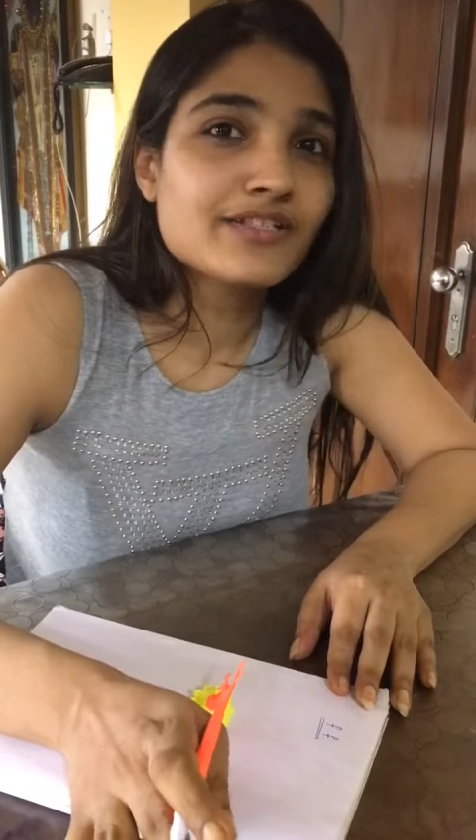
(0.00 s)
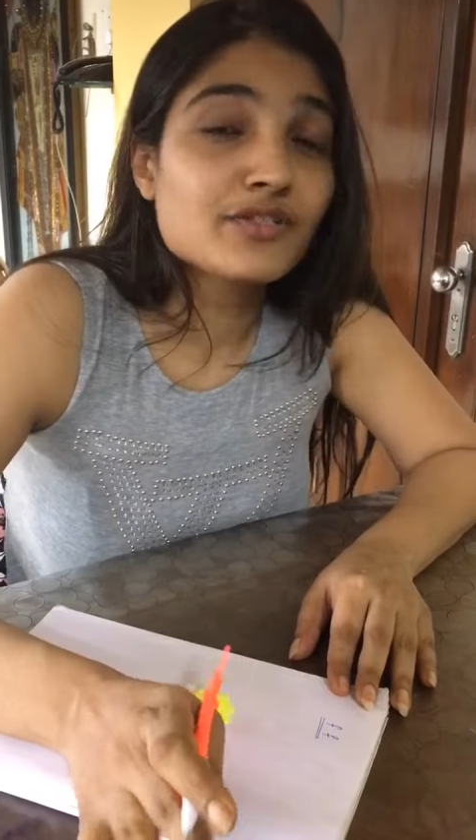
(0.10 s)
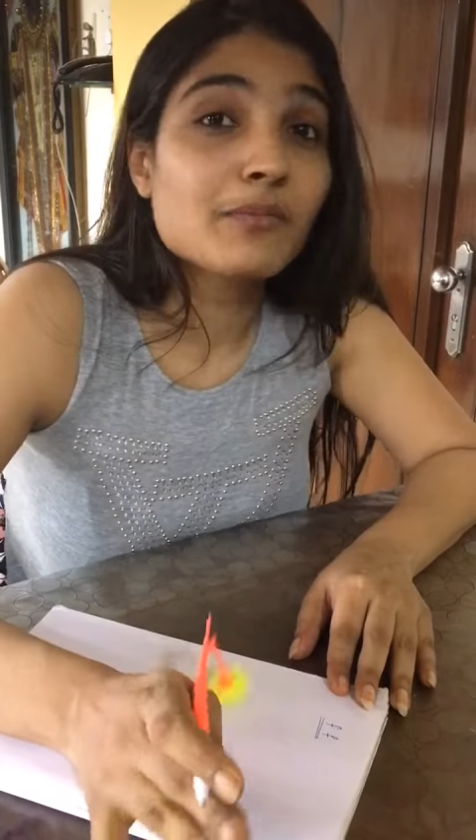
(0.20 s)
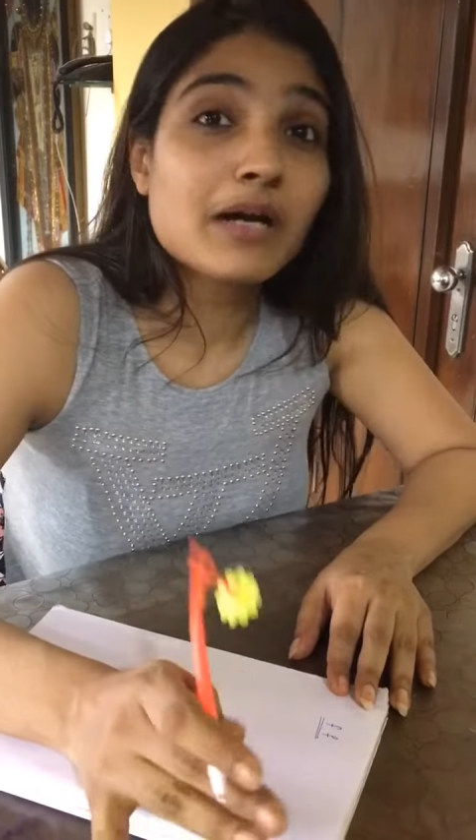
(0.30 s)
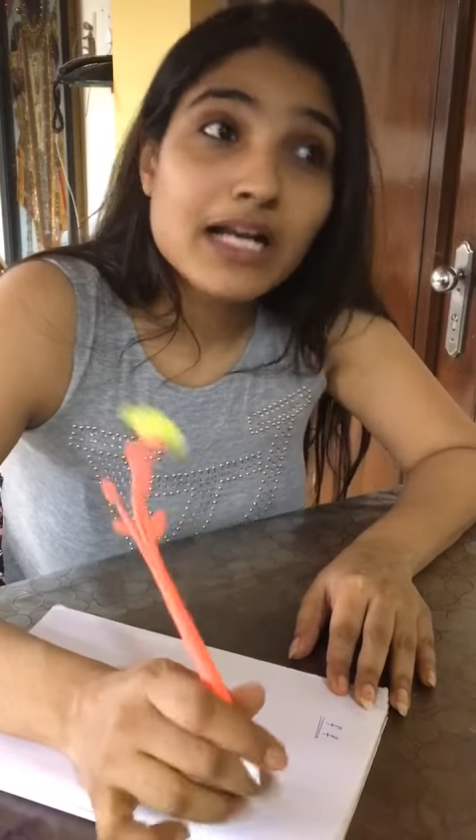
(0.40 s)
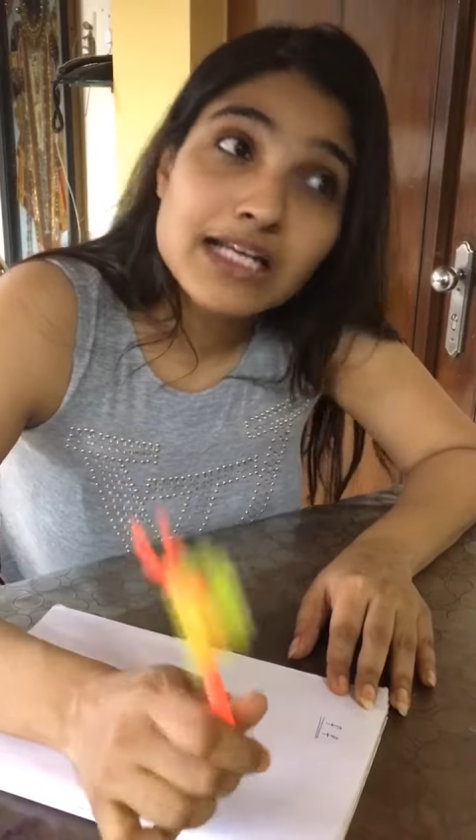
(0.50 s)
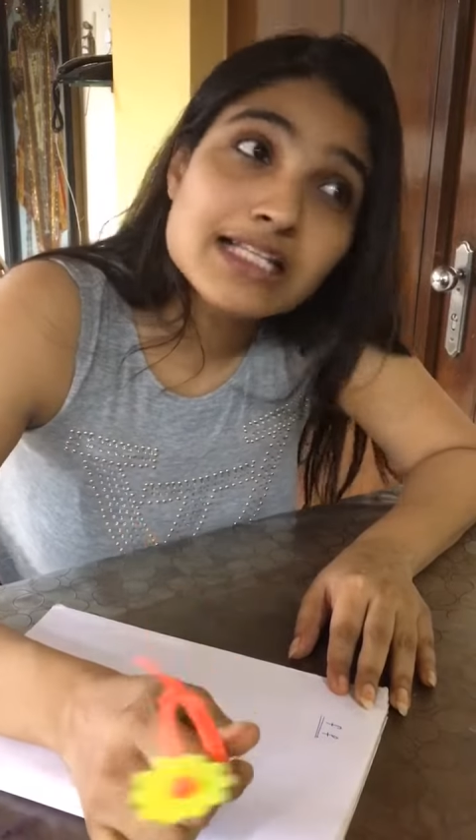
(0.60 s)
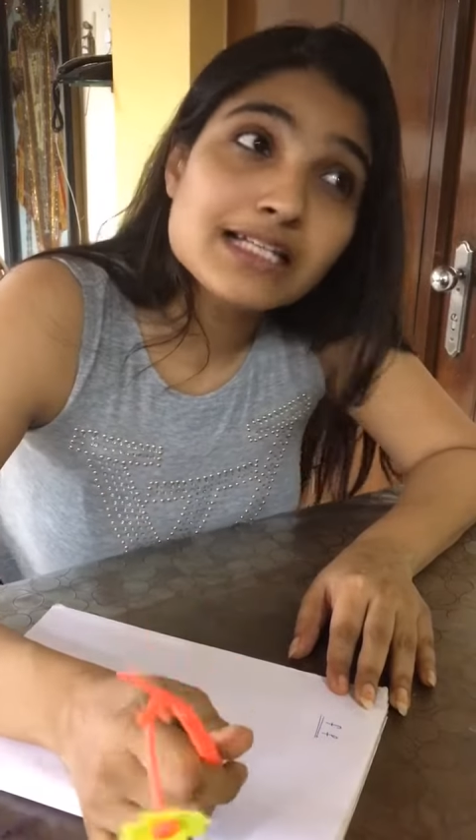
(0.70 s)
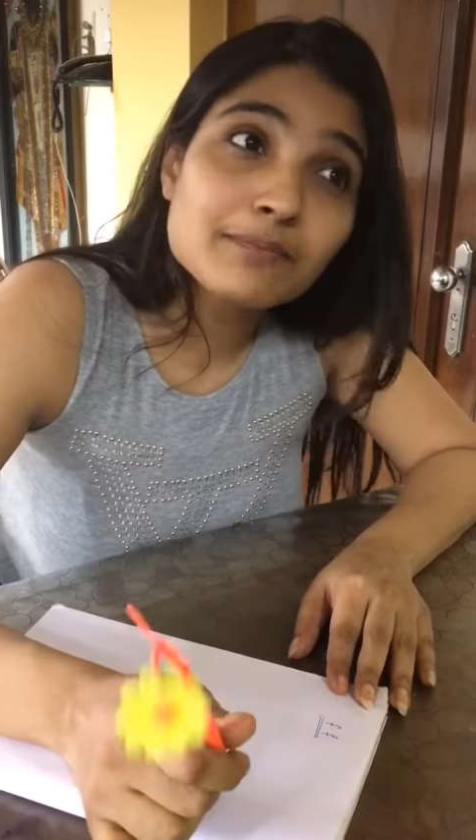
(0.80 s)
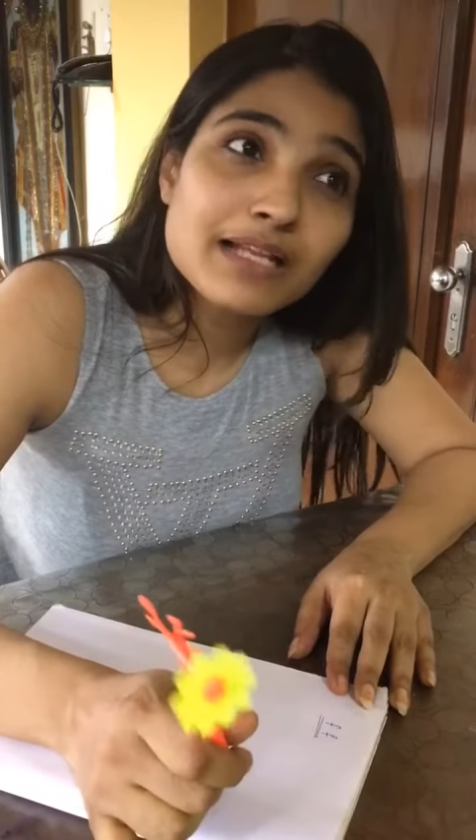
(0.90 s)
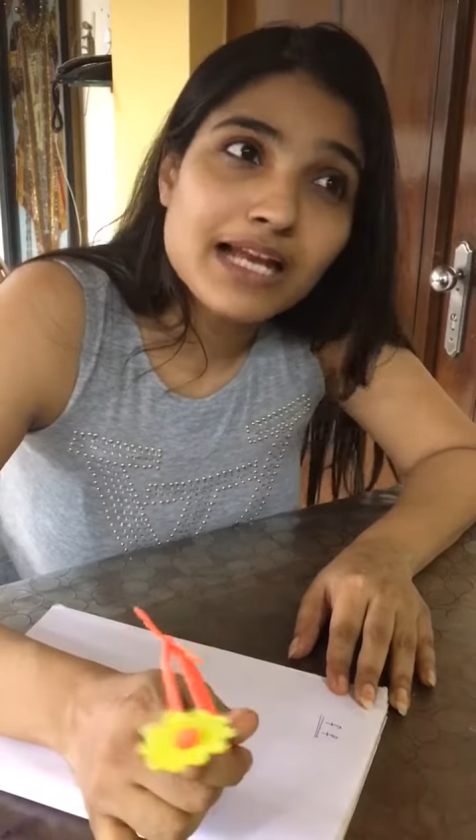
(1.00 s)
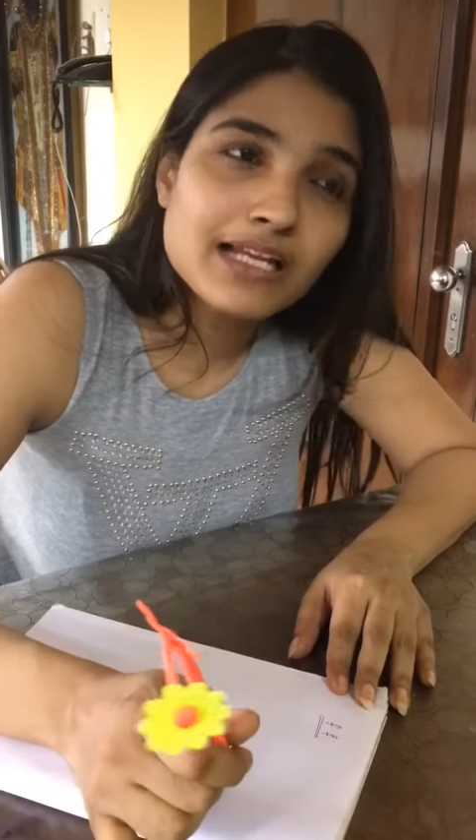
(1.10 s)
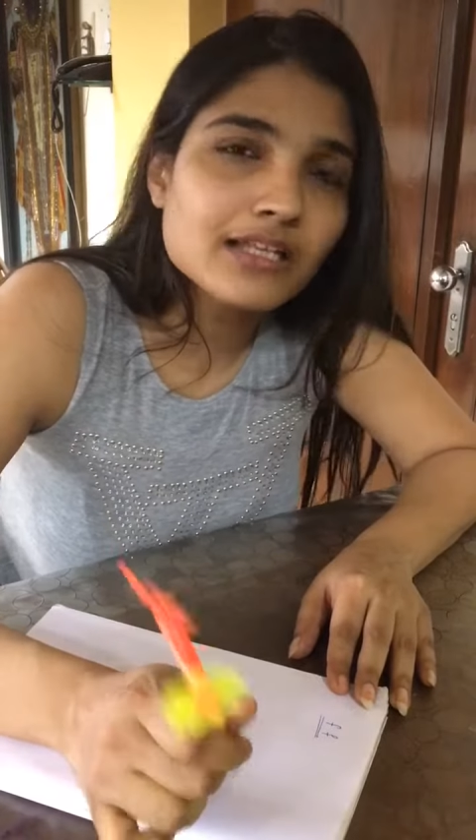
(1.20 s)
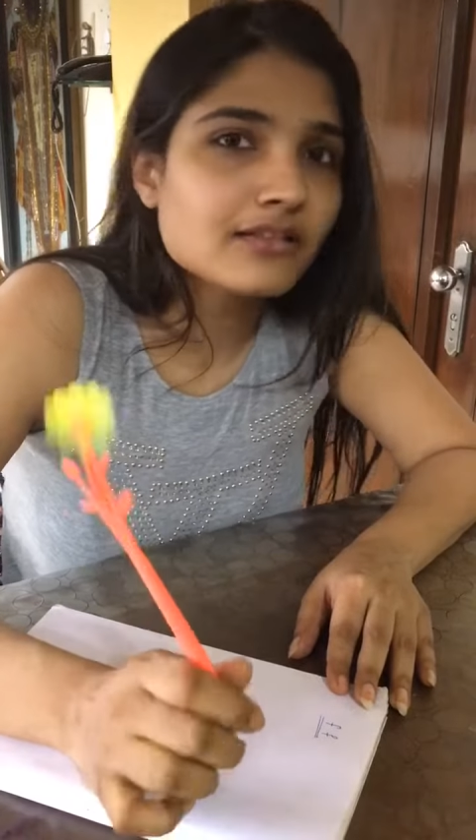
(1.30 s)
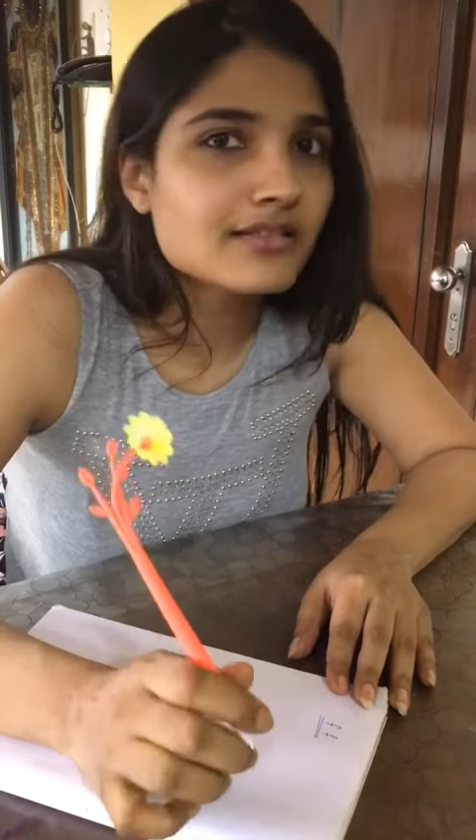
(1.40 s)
So marketing planning